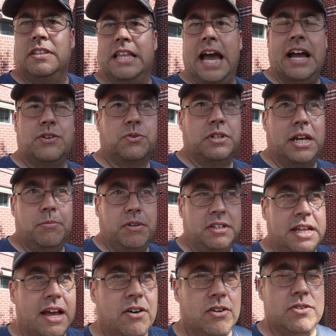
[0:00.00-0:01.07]
The actual name of
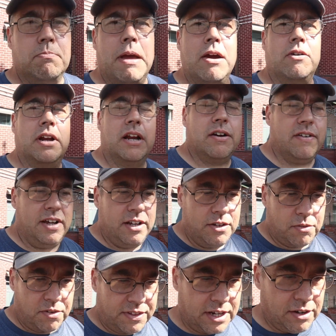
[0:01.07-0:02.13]
the town is Mount Airy,
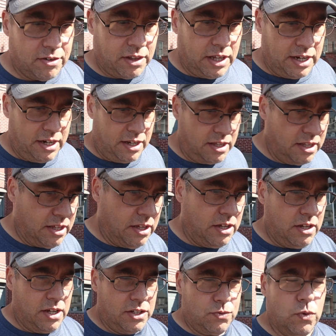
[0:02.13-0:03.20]
North Carolina.
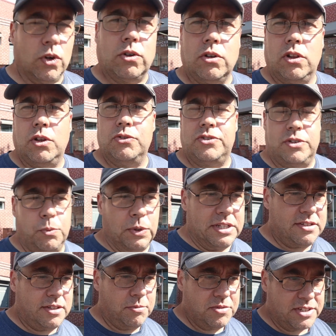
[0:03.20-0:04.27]
It's real close to
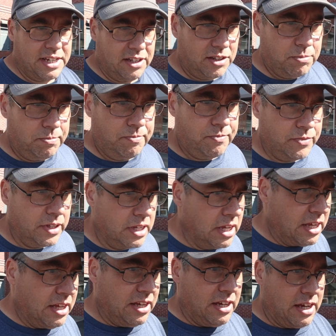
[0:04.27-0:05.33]
Winston-Salem.
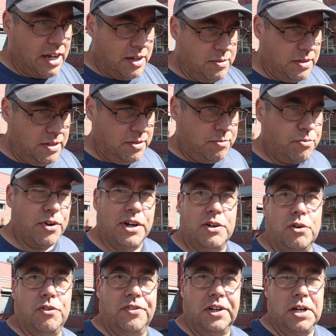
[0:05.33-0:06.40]
Pretty
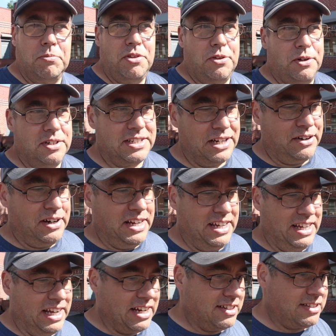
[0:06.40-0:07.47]
cool. If you're coming through this
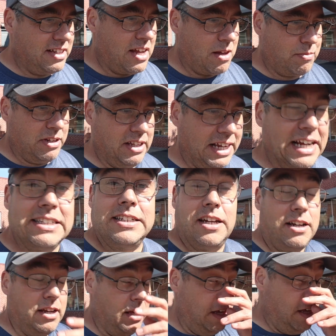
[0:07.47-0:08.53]
area, you got to stop. And like I
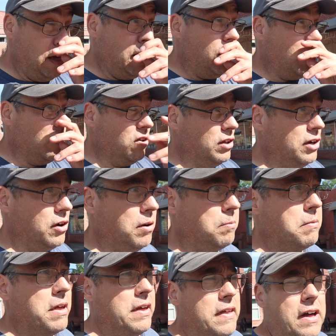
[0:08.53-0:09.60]
said earlier,
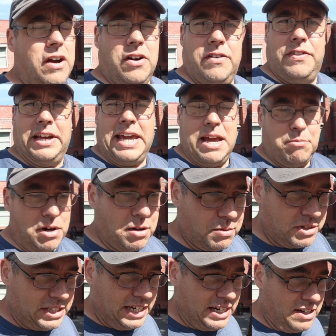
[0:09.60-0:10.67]
the campground
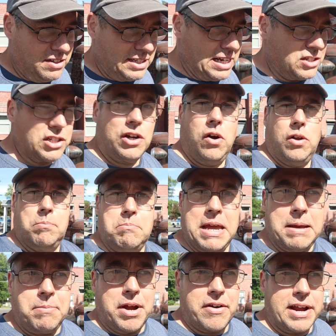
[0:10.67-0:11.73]
we're staying at is actually called
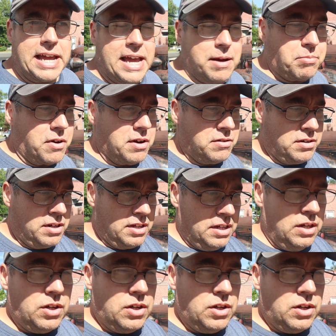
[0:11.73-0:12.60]
Mayberry Campground.